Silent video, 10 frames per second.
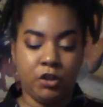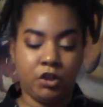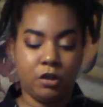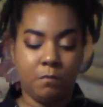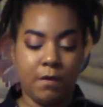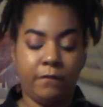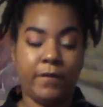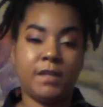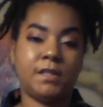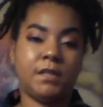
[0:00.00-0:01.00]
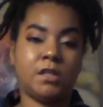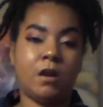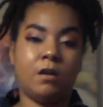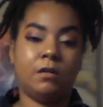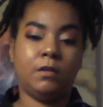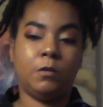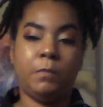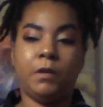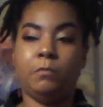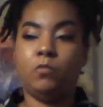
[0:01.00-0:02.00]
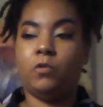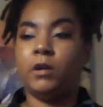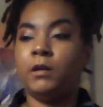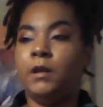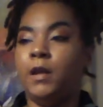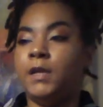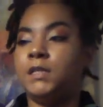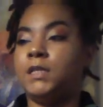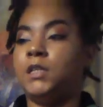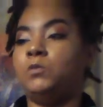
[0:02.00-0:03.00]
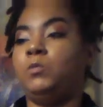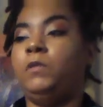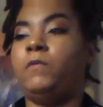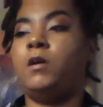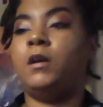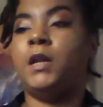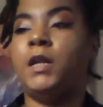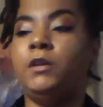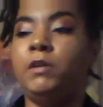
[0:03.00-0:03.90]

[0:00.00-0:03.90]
show my face and talk a little bit more since we've already,